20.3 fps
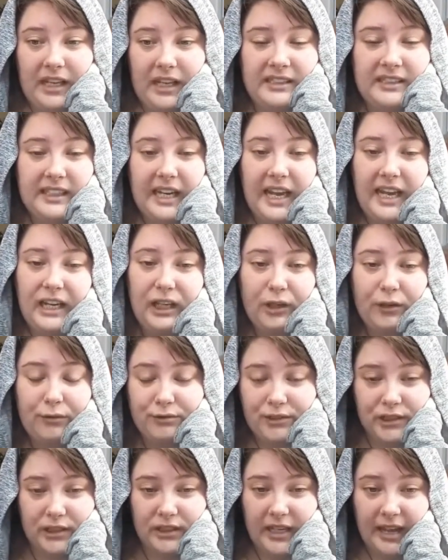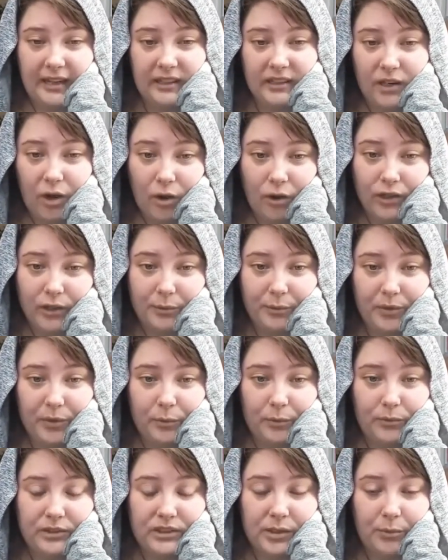say you've just had an
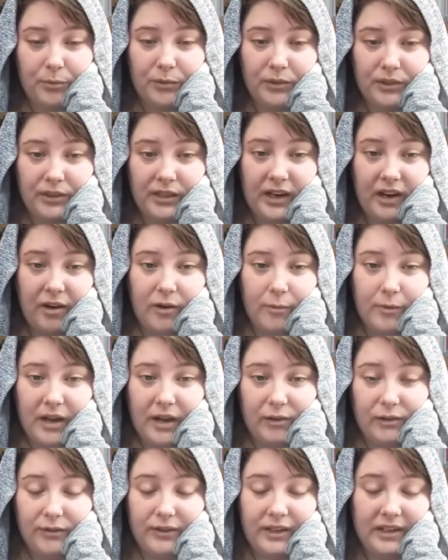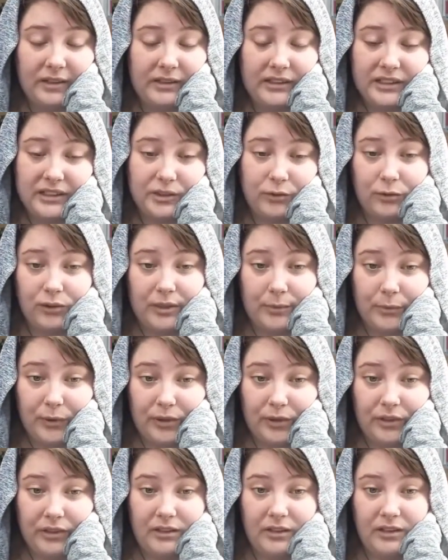argument with someone you care about, you've had a
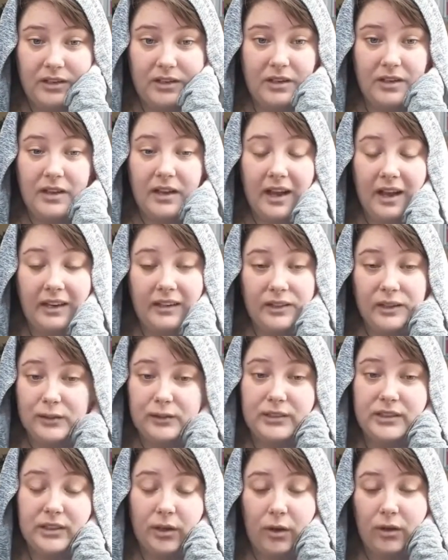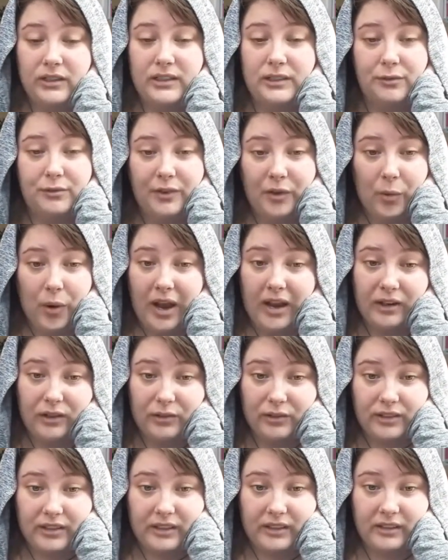disagreement, and you start to feel
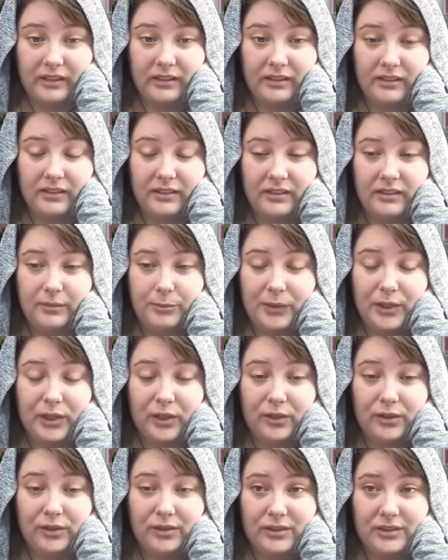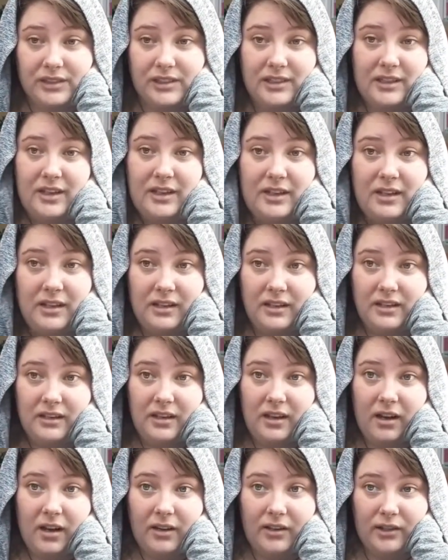angry because,
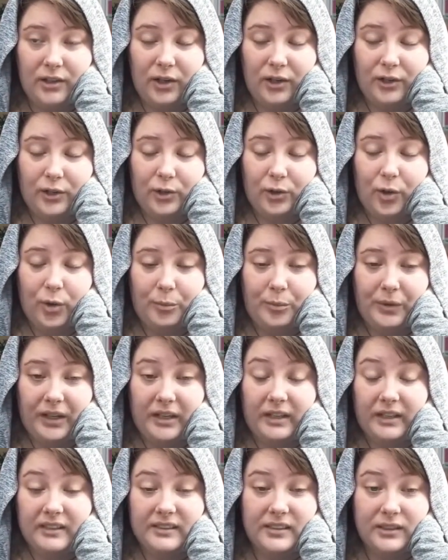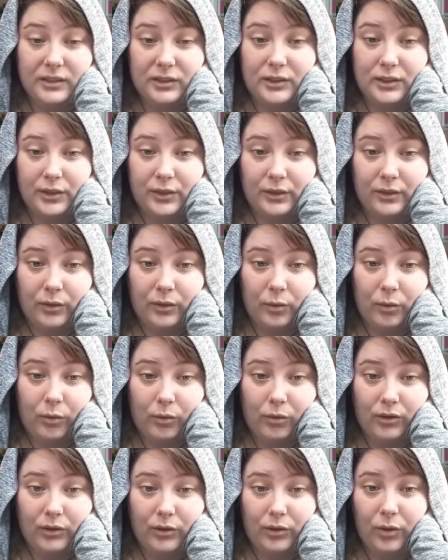I don't know, you're not being listened to,
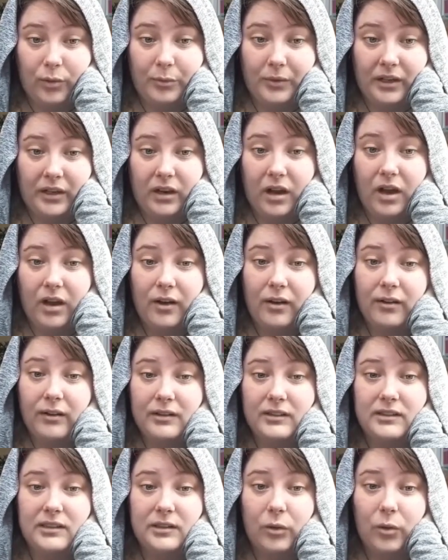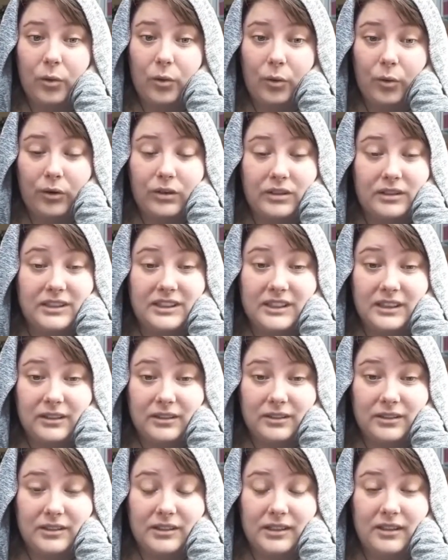or you're not being heard or
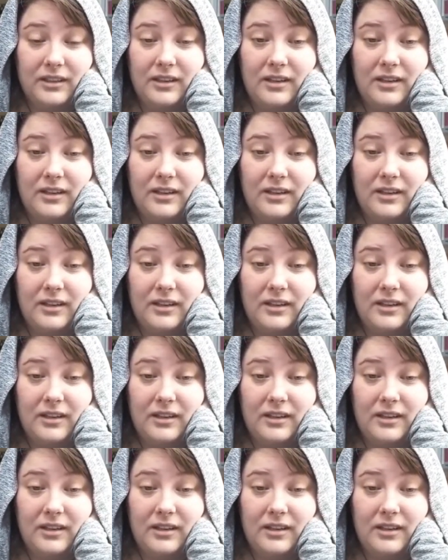considered.